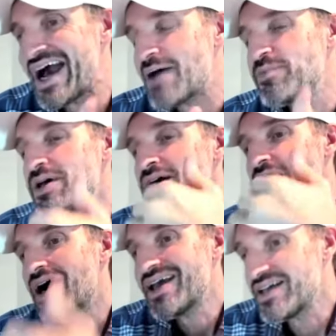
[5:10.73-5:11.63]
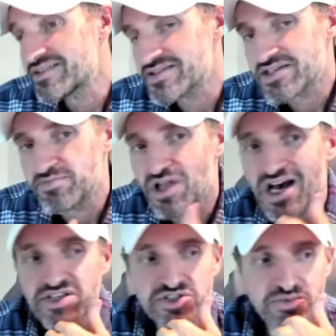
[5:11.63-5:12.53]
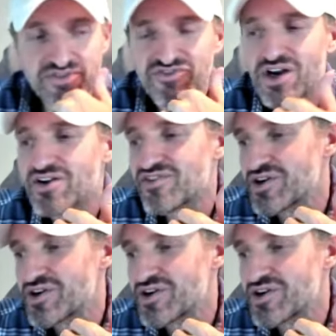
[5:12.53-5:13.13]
gap uh, into supplies. It's going to be very,